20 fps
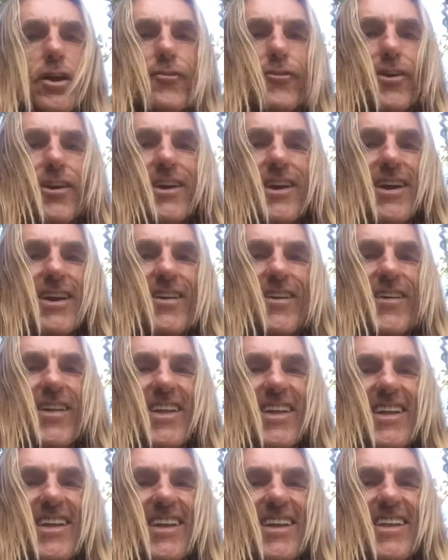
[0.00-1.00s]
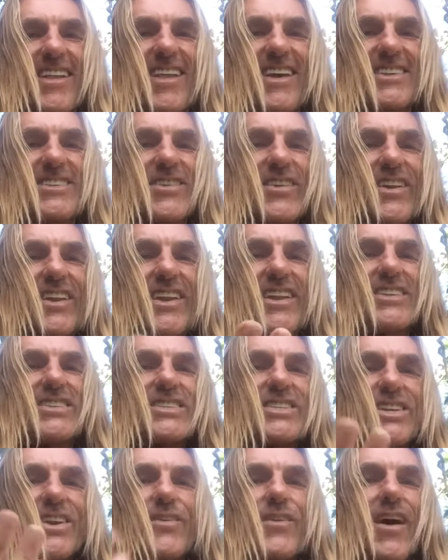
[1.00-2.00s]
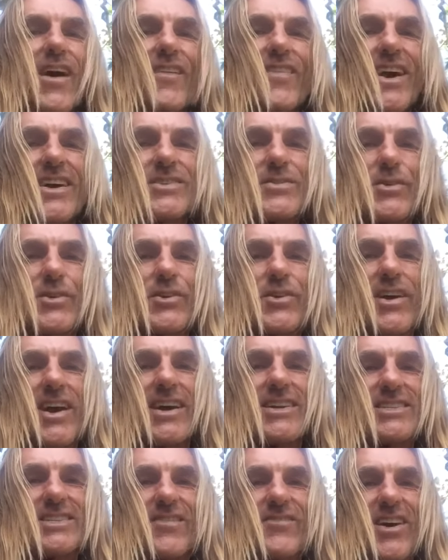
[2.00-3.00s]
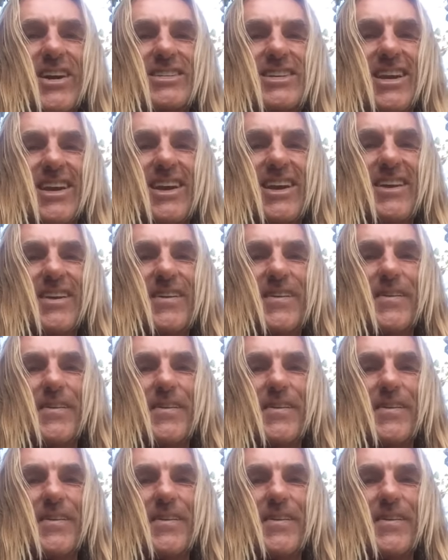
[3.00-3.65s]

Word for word: different deal. That's what lifts you up, that's what creates the magic,